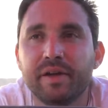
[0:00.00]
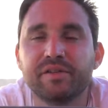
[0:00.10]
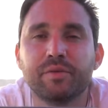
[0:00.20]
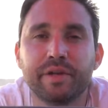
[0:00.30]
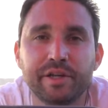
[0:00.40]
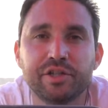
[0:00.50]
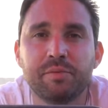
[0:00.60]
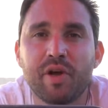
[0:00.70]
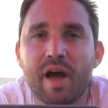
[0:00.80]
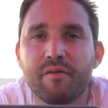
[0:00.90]
It's a
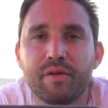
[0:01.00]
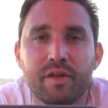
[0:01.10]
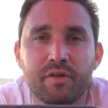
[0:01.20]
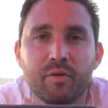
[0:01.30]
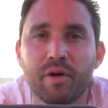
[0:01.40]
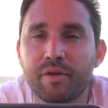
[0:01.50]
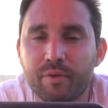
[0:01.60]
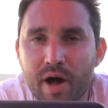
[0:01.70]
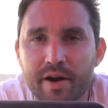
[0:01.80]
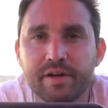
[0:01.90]
relationship you have with either one of the
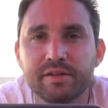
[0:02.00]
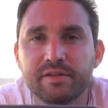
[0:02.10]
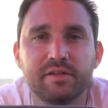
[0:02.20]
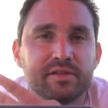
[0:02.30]
riders,